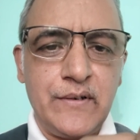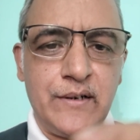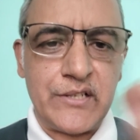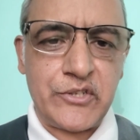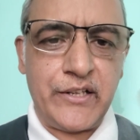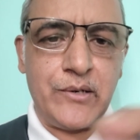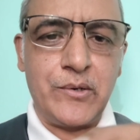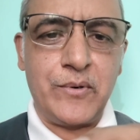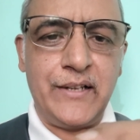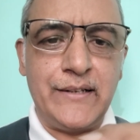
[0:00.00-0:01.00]
or strike
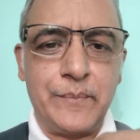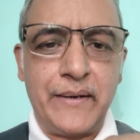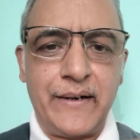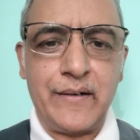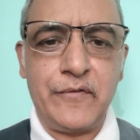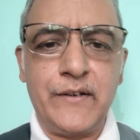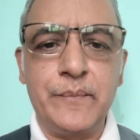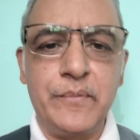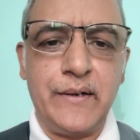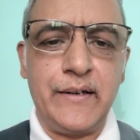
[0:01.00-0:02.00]
out only that paragraph
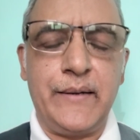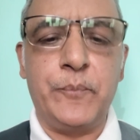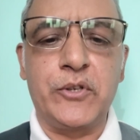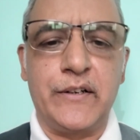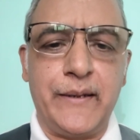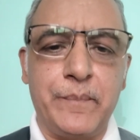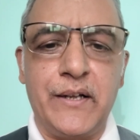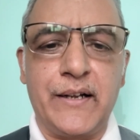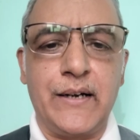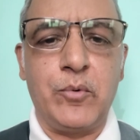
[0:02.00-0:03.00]
and put a tick
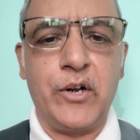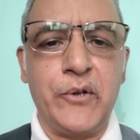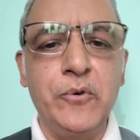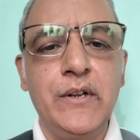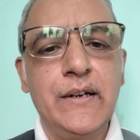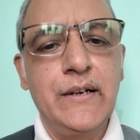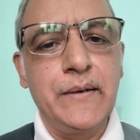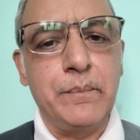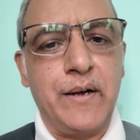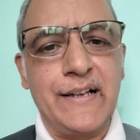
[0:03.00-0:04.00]
mark and award you
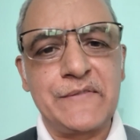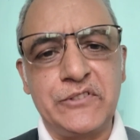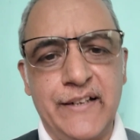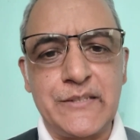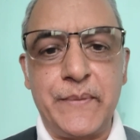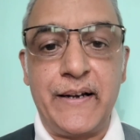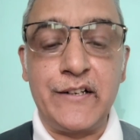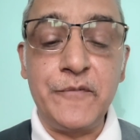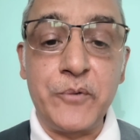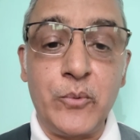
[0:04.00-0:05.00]
marks for the next
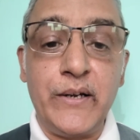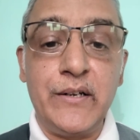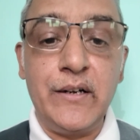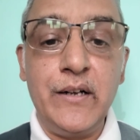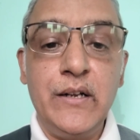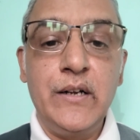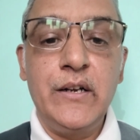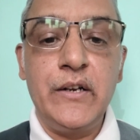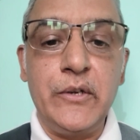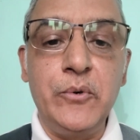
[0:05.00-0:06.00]
paragraph, provided
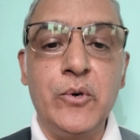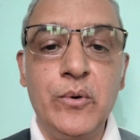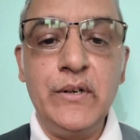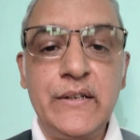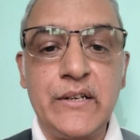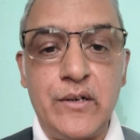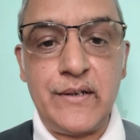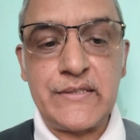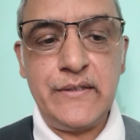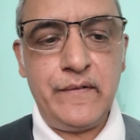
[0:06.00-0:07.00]
you don't
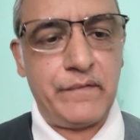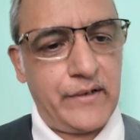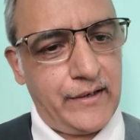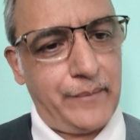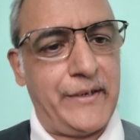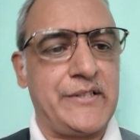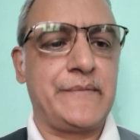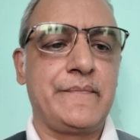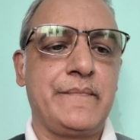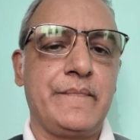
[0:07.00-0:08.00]
cross the word limit.
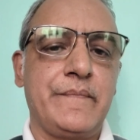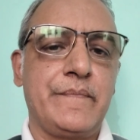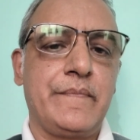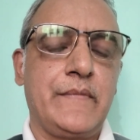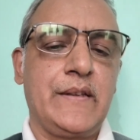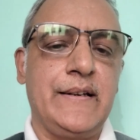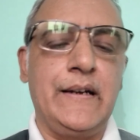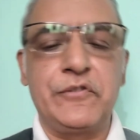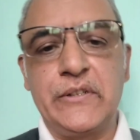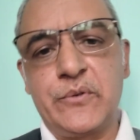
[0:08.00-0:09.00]

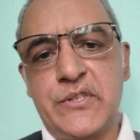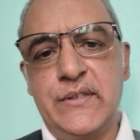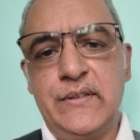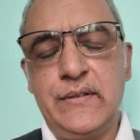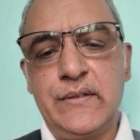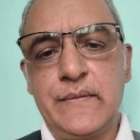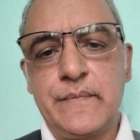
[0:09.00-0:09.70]
And for the question,